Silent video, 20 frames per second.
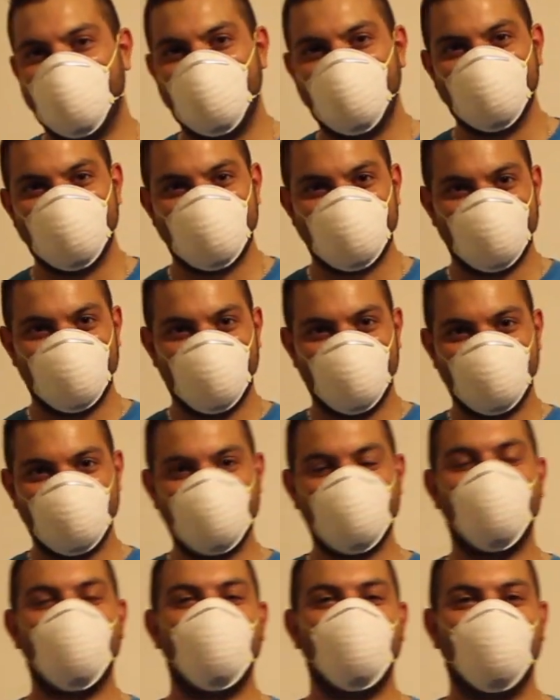guys, so
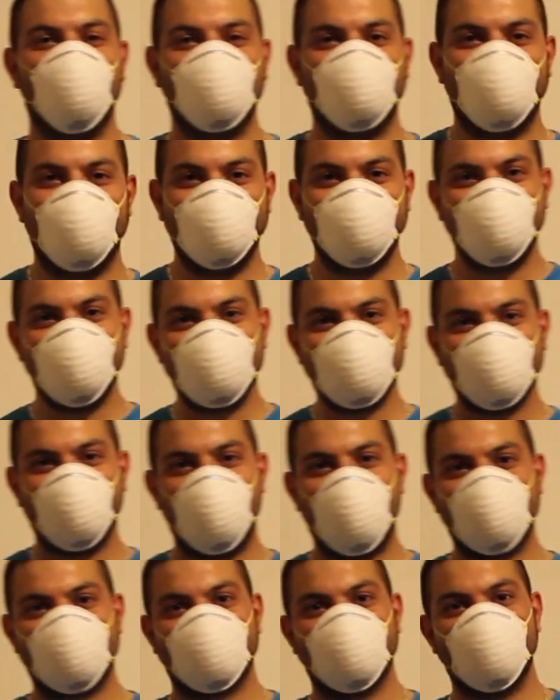sorry about that. These
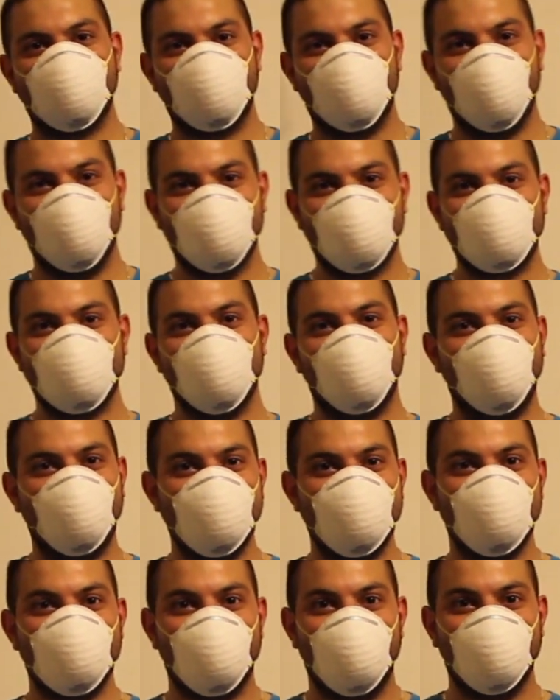glasses broke, so
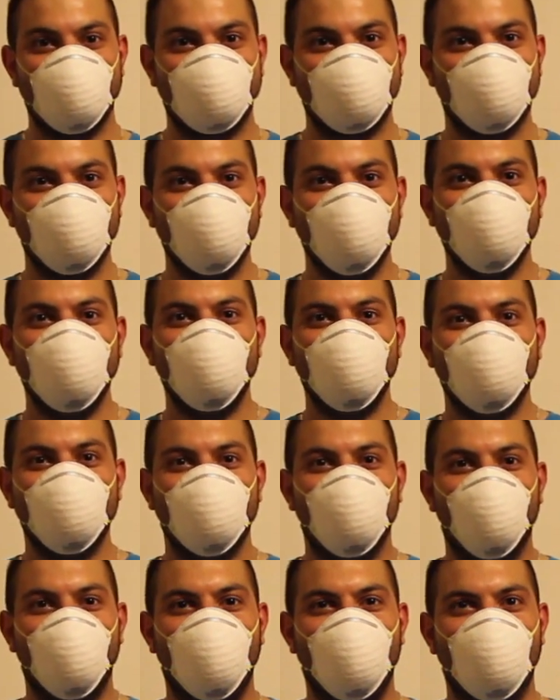they're junk.
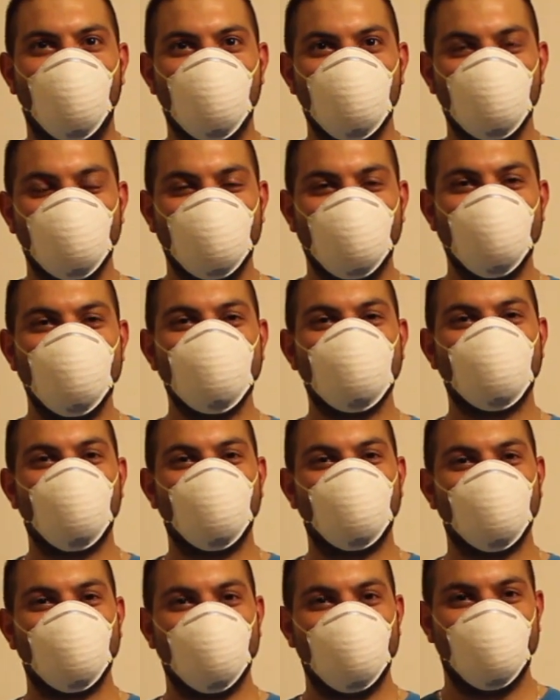Here's
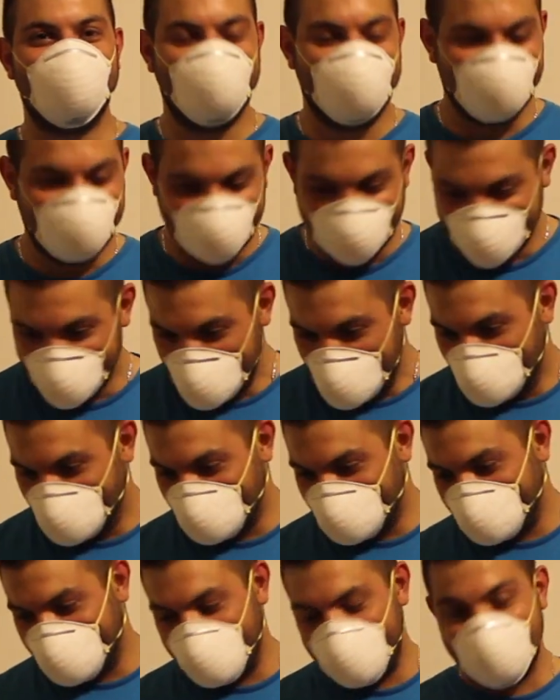what we're going to do.
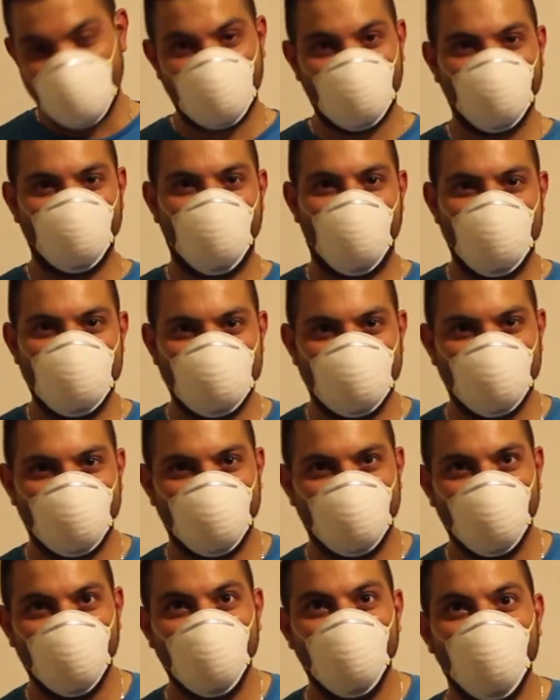We're going to improvise
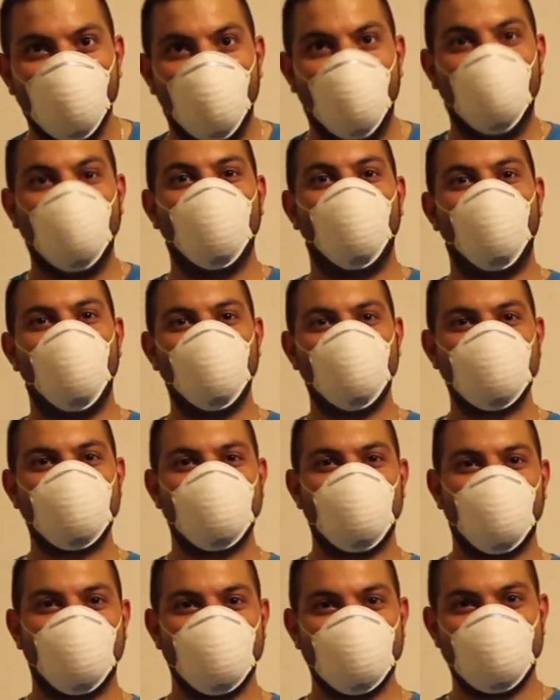here. I don't have a
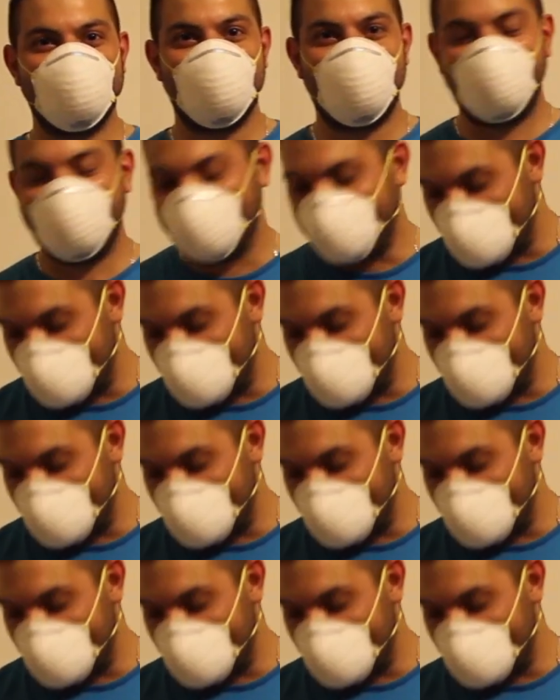second set of